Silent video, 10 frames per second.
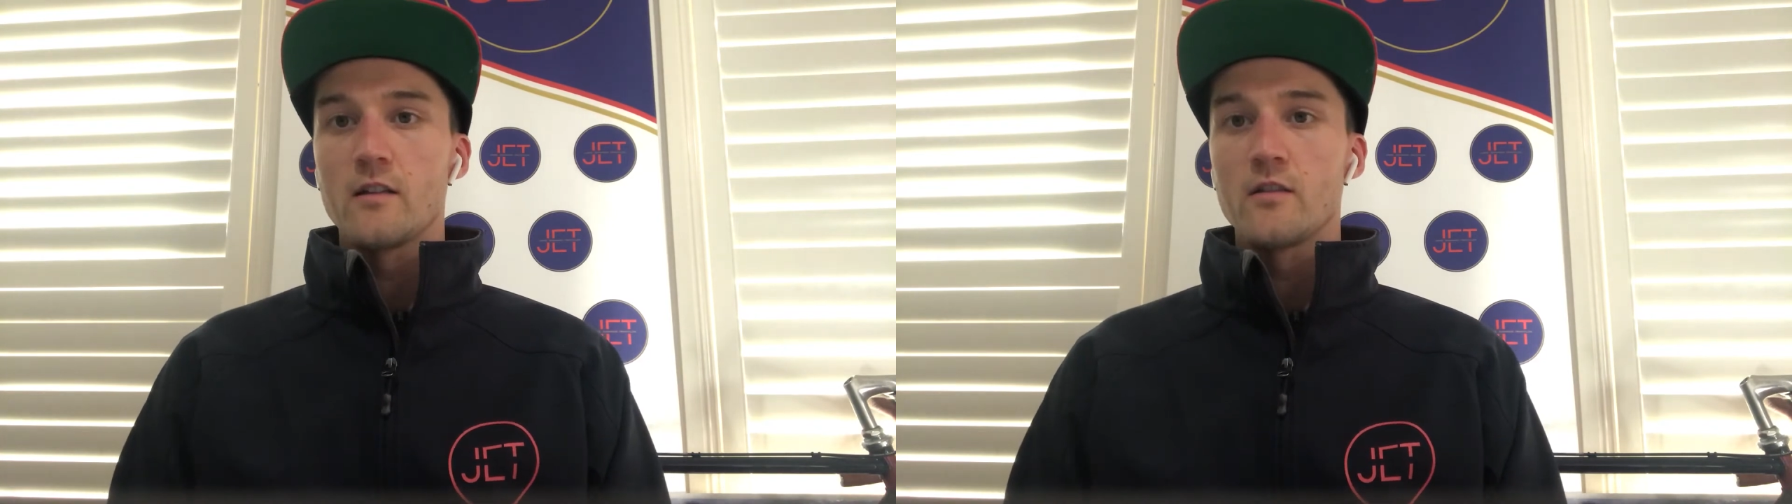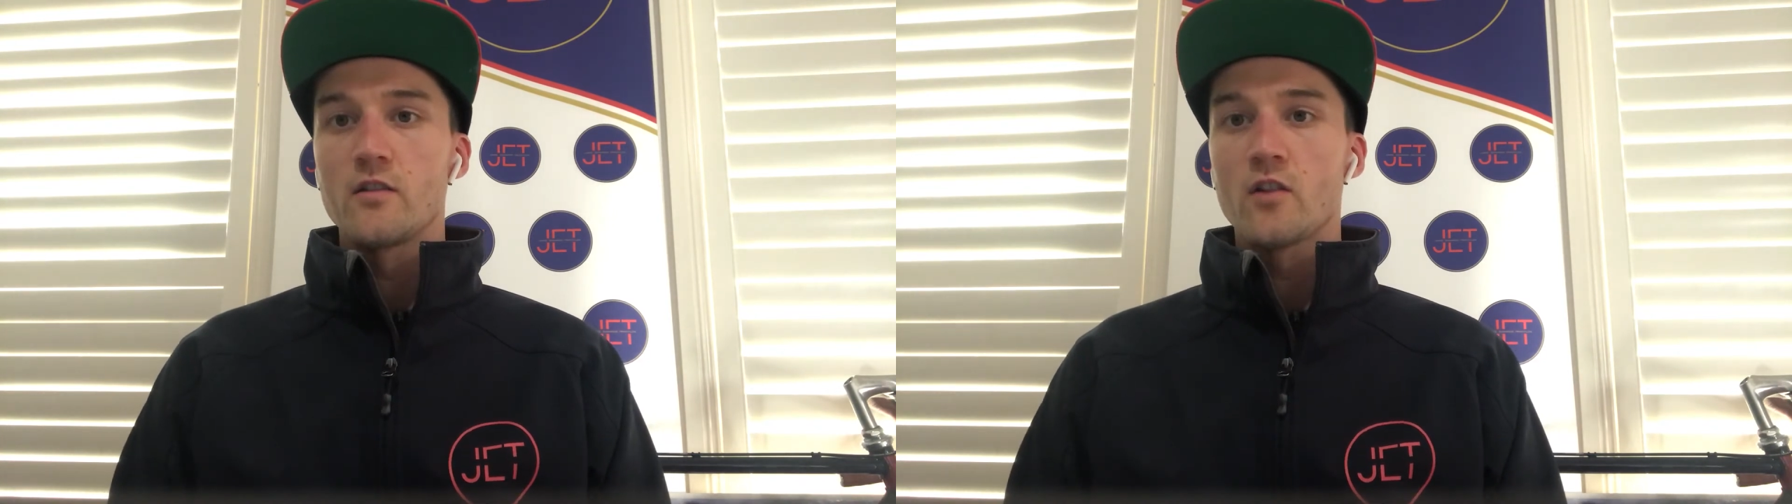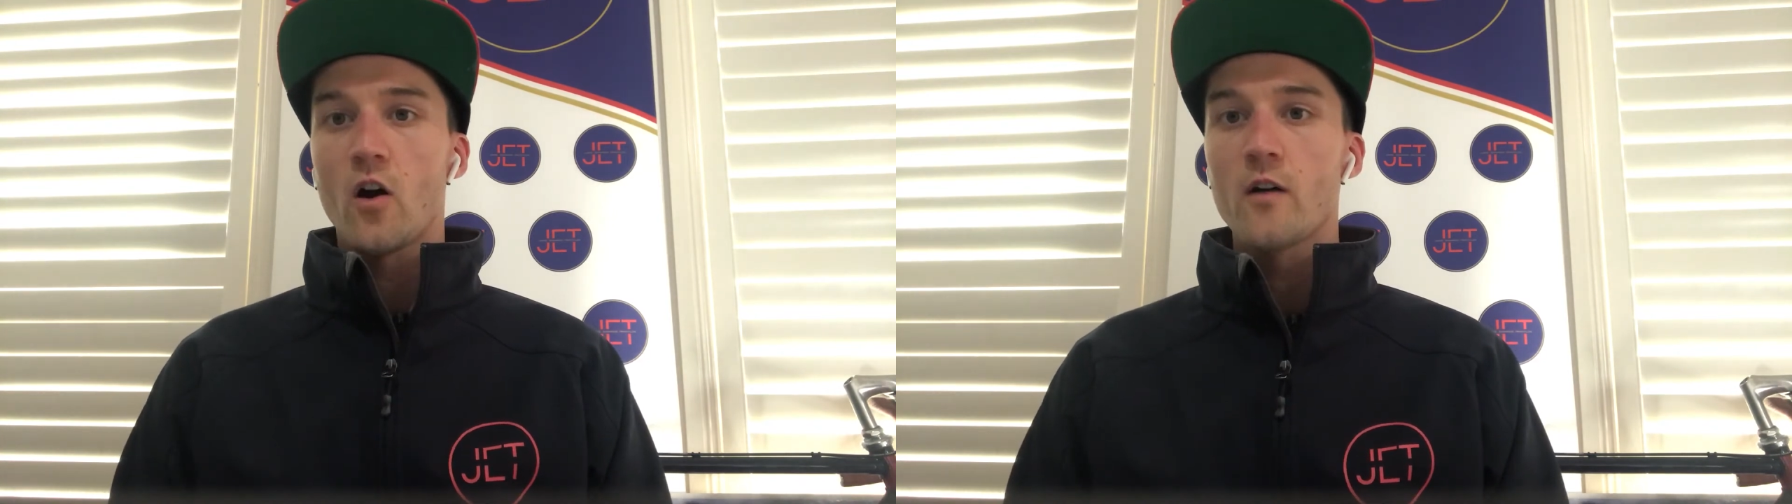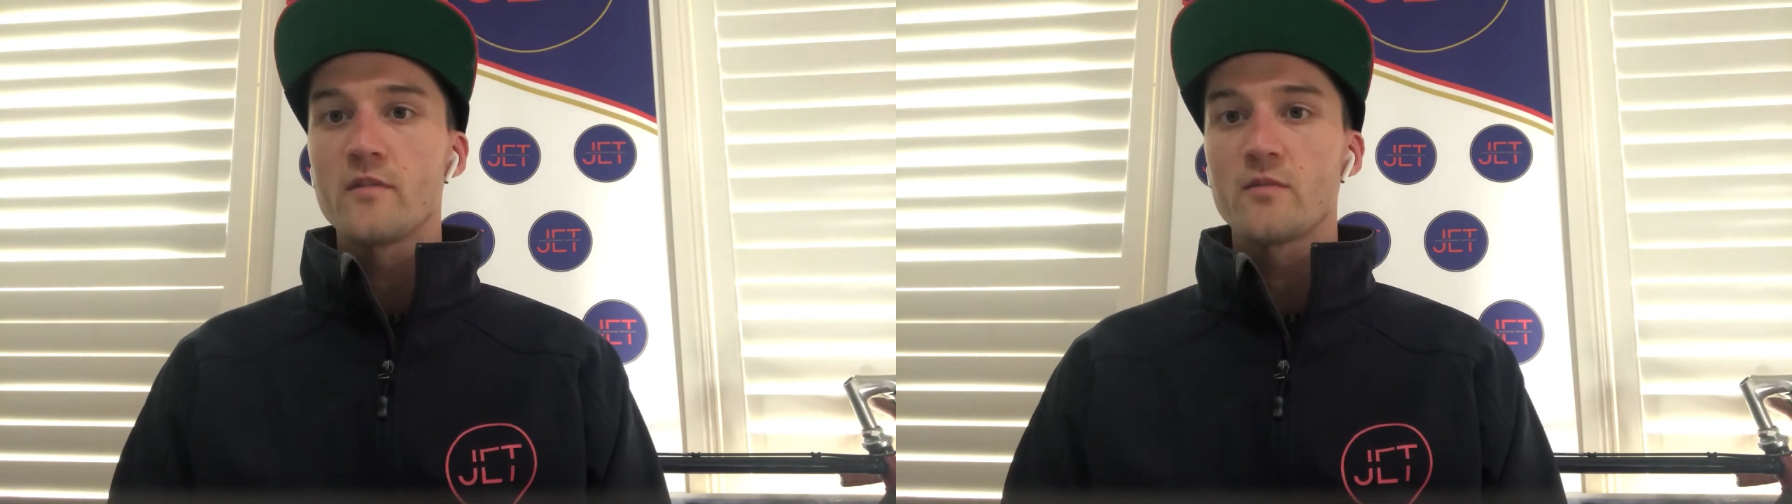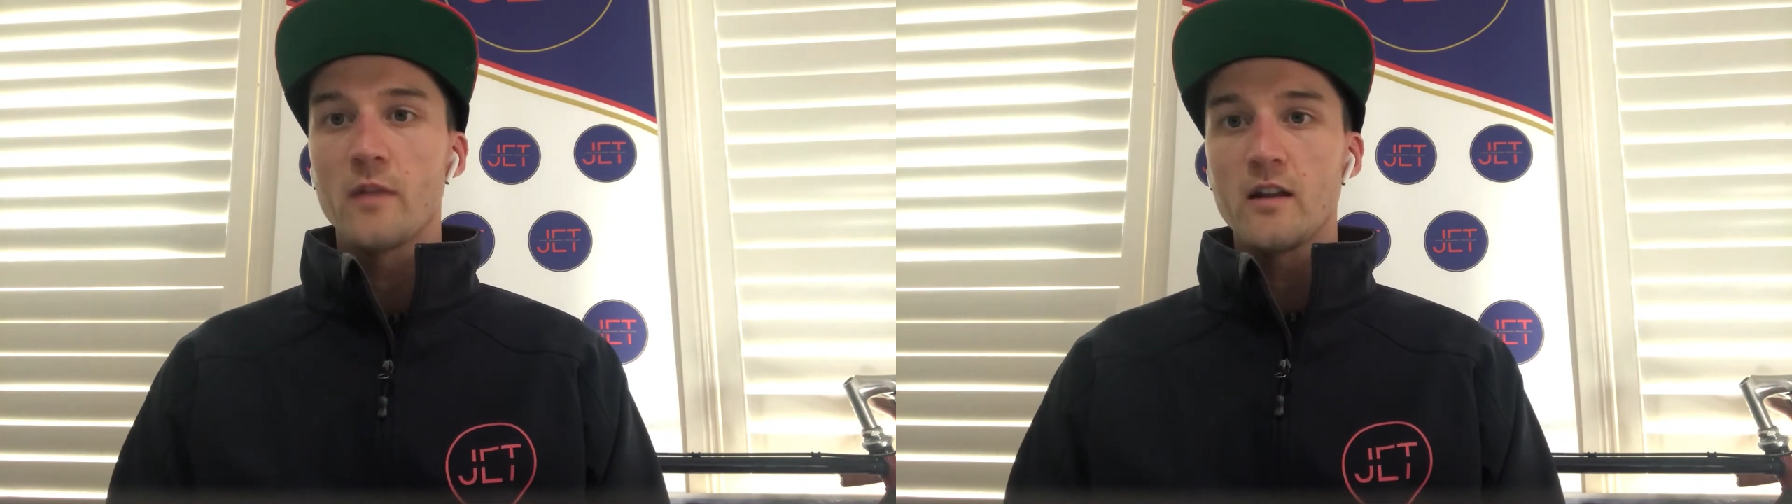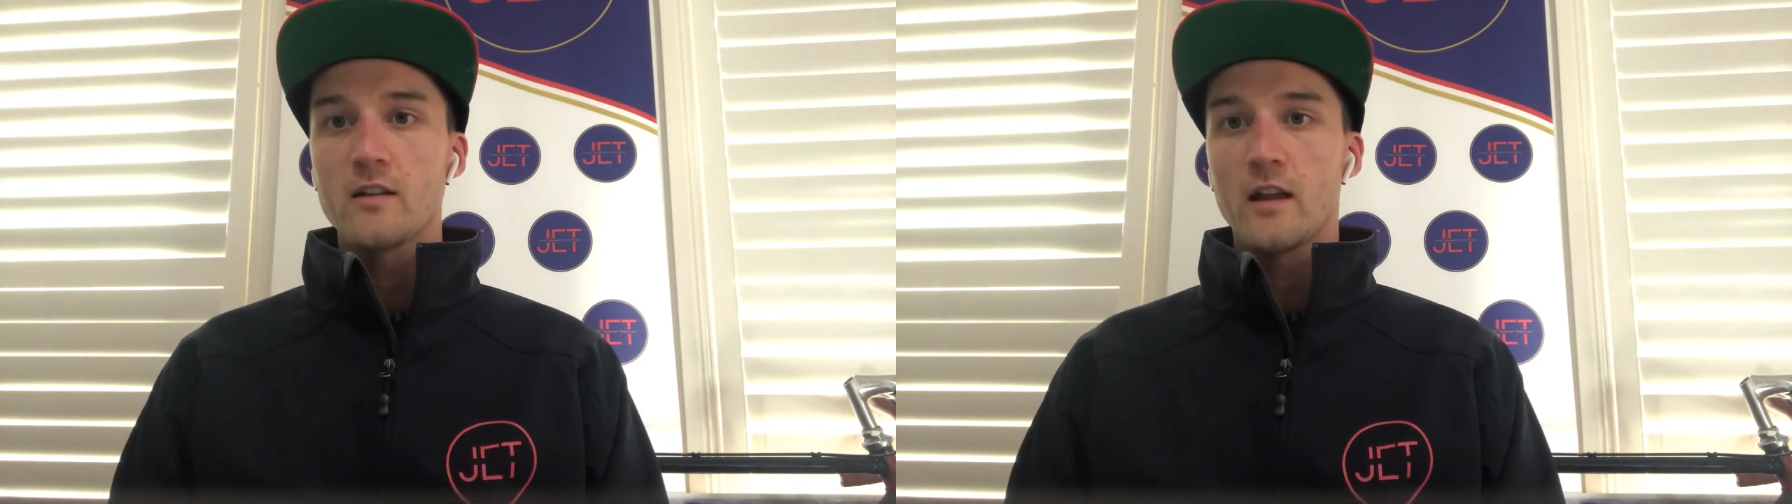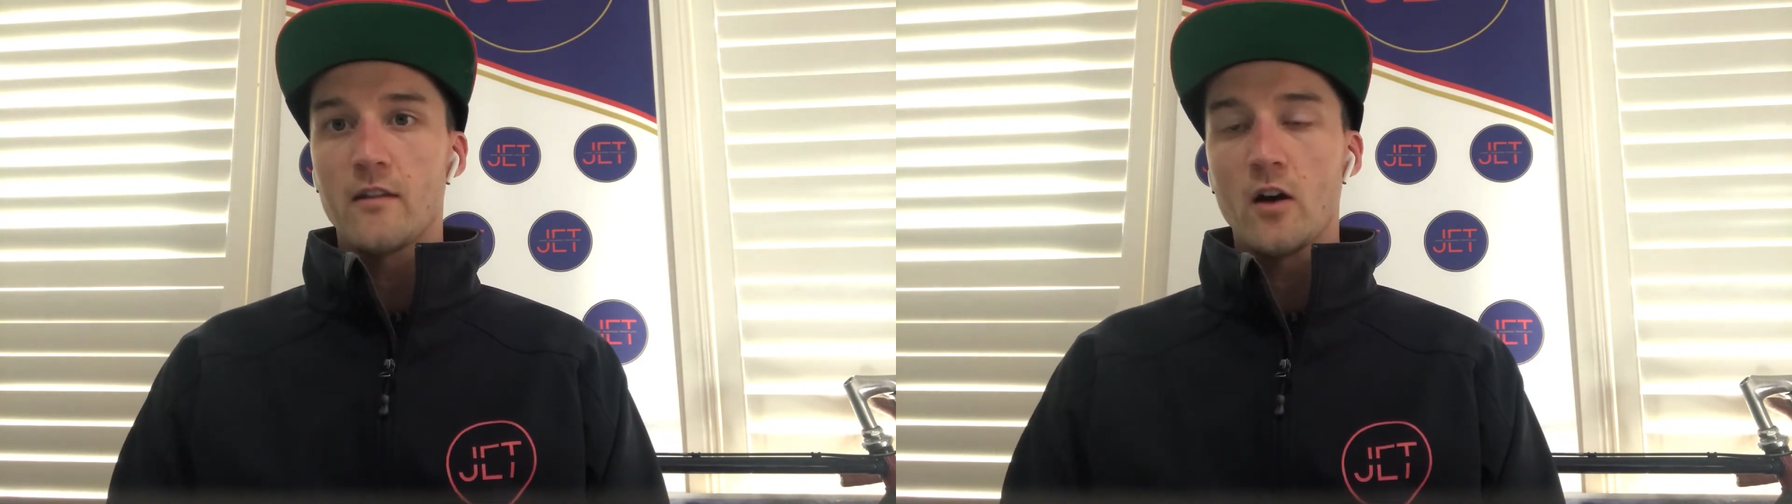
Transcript: the time spent at